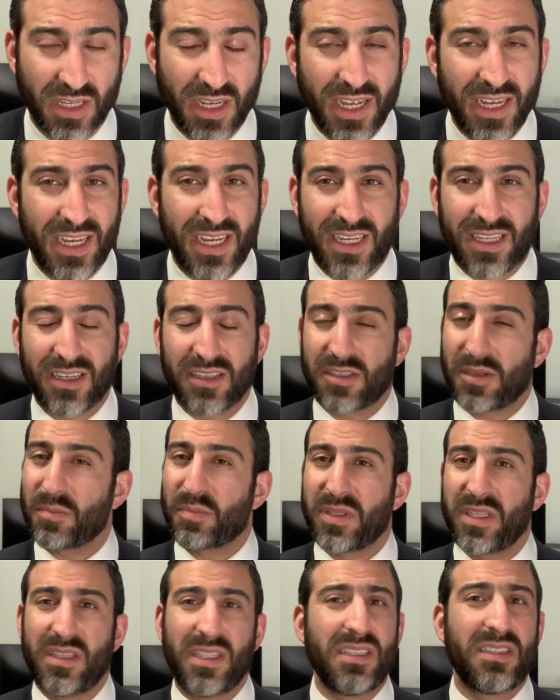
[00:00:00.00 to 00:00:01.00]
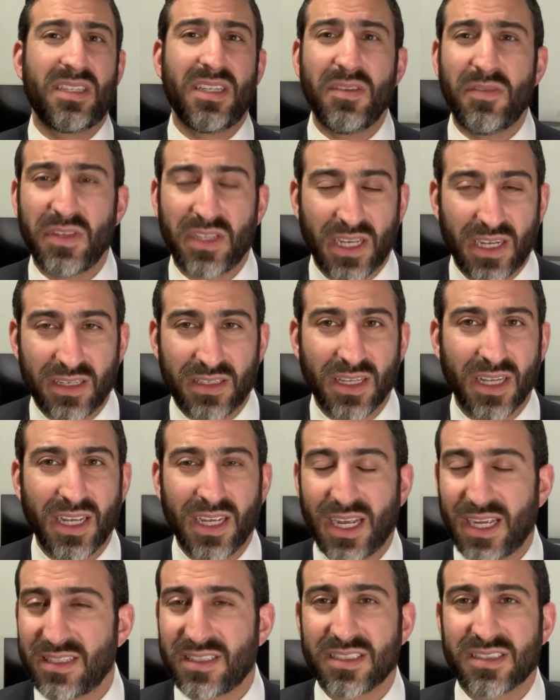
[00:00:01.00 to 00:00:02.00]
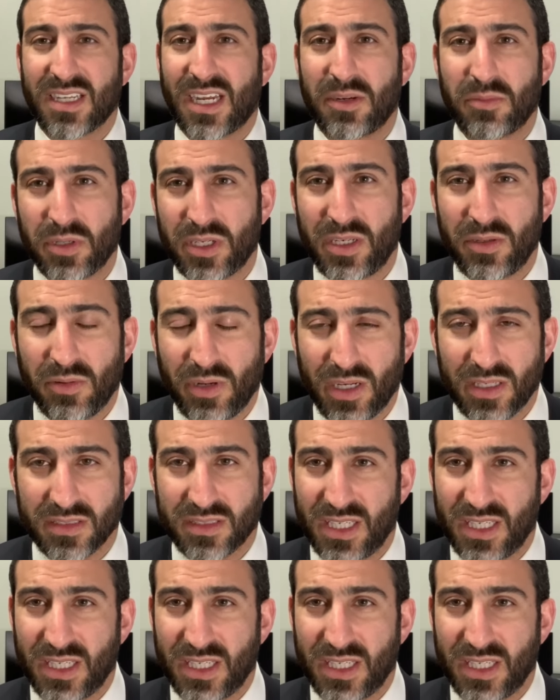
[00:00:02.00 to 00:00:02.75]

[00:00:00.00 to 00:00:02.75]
He can completely deviate and decide what he wants.